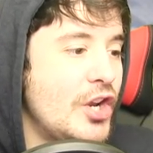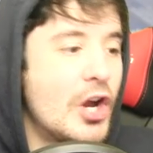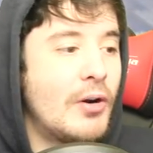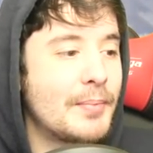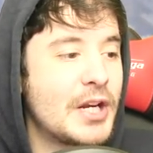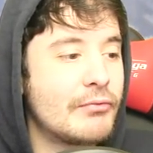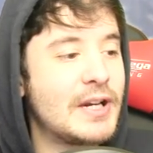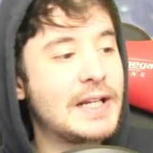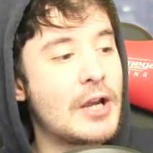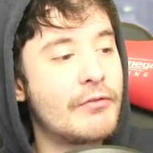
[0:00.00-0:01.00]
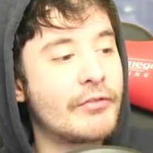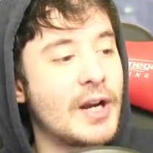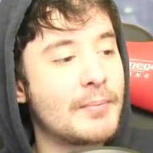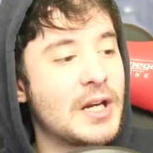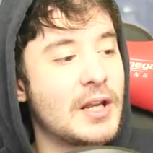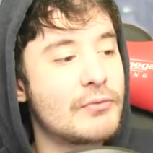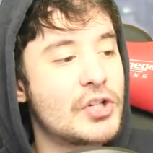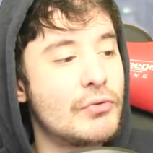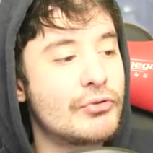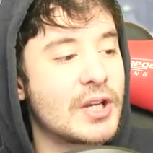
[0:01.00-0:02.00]
No, I'm going to really go for it. I'm going to go
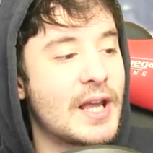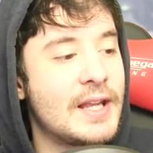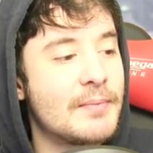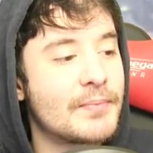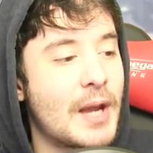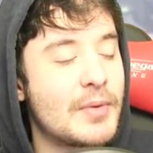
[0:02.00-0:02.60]
200k.